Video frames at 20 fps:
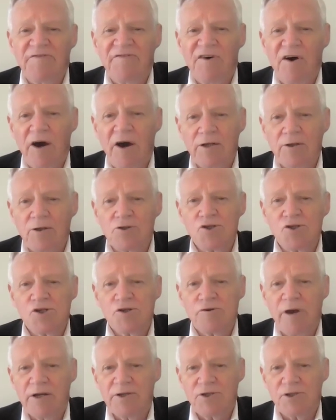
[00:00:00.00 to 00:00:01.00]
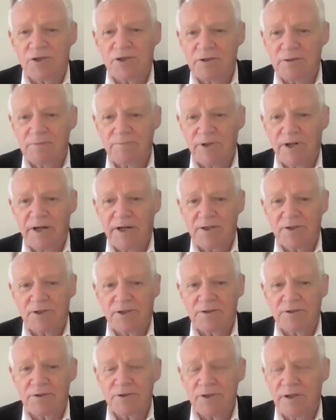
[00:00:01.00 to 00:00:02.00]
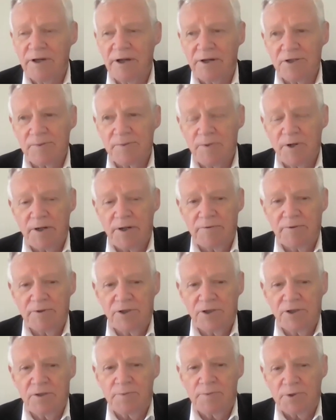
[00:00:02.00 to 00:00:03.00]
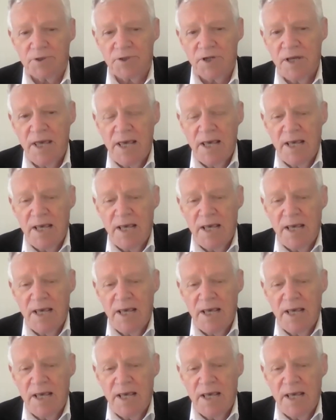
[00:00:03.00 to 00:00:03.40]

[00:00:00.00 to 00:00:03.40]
vital structures in brain cells known as microtubules.